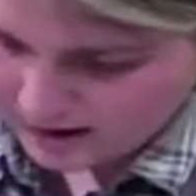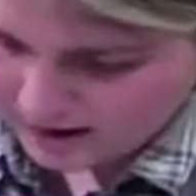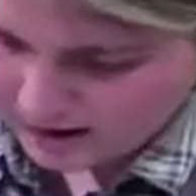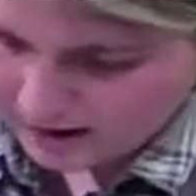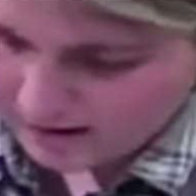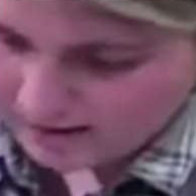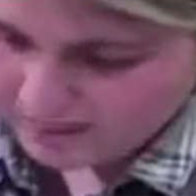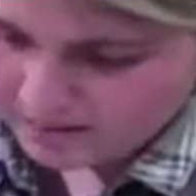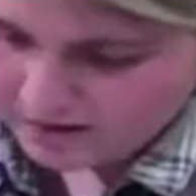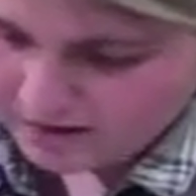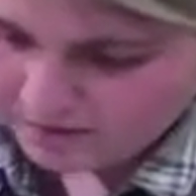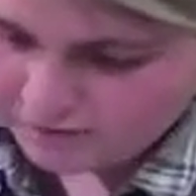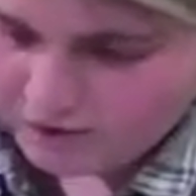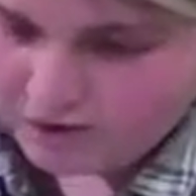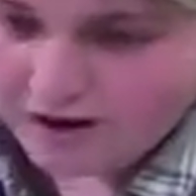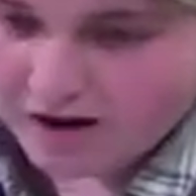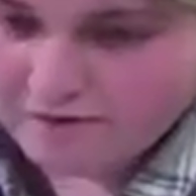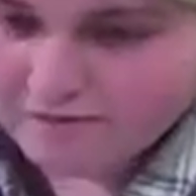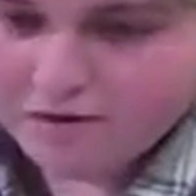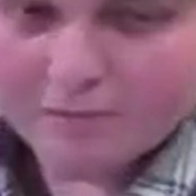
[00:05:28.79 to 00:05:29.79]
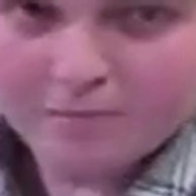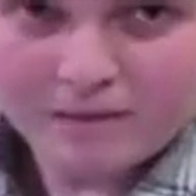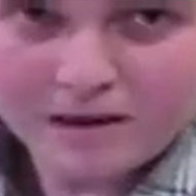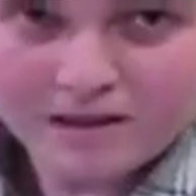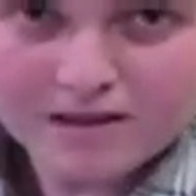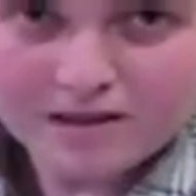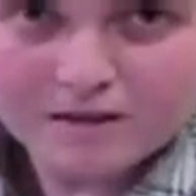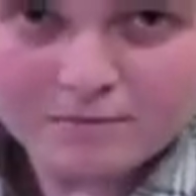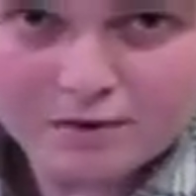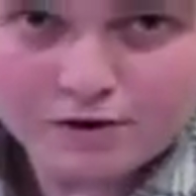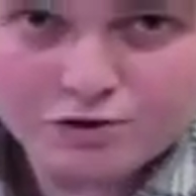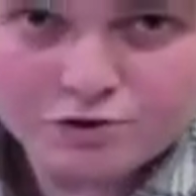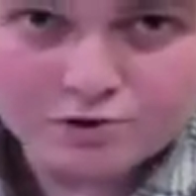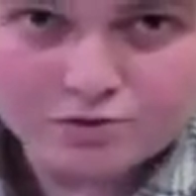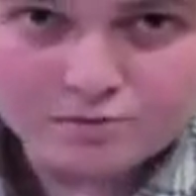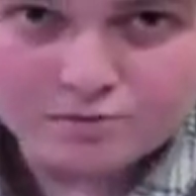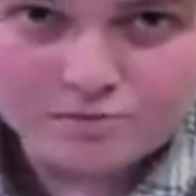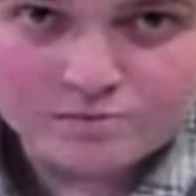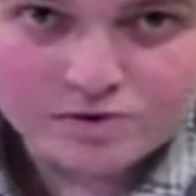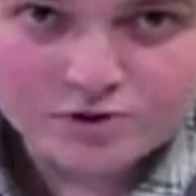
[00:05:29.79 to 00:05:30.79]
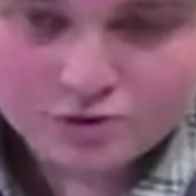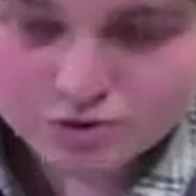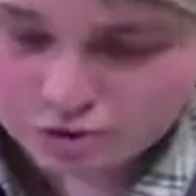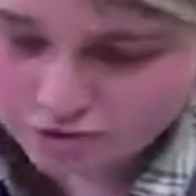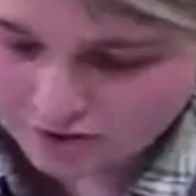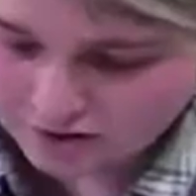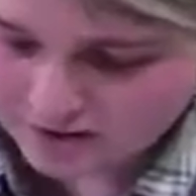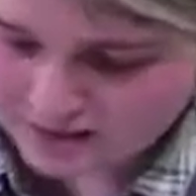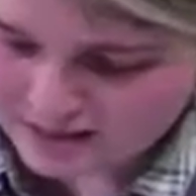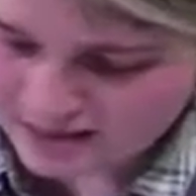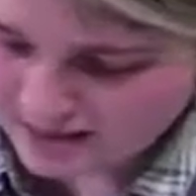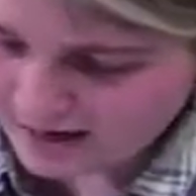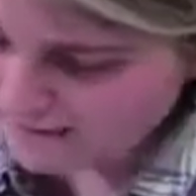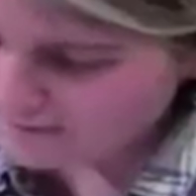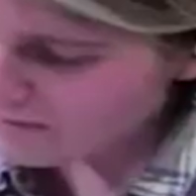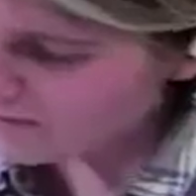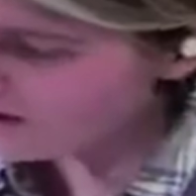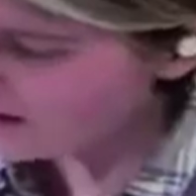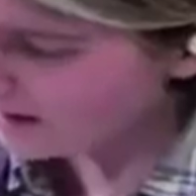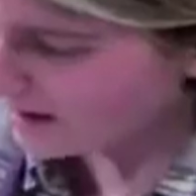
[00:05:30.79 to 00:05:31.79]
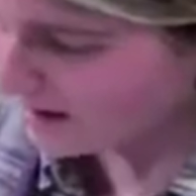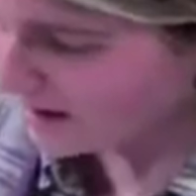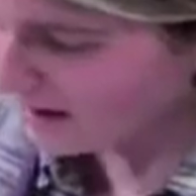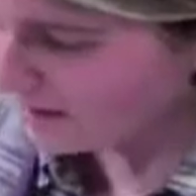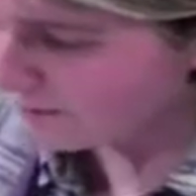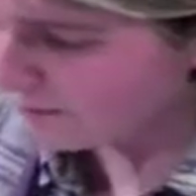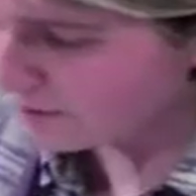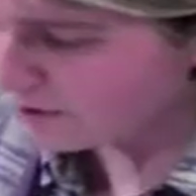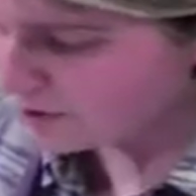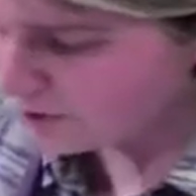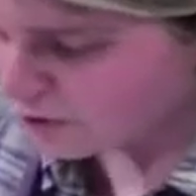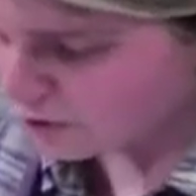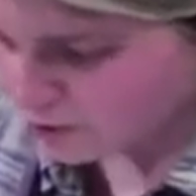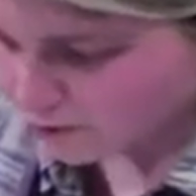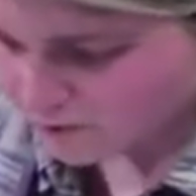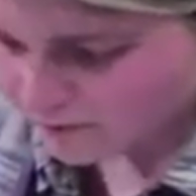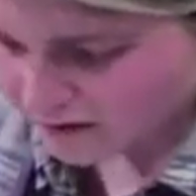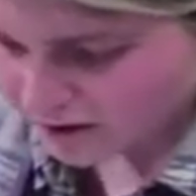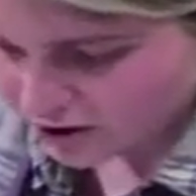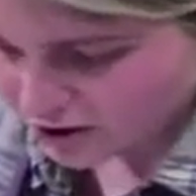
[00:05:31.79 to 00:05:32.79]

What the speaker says: But if you have the button mushrooms, do the same thing that I'm going to do with the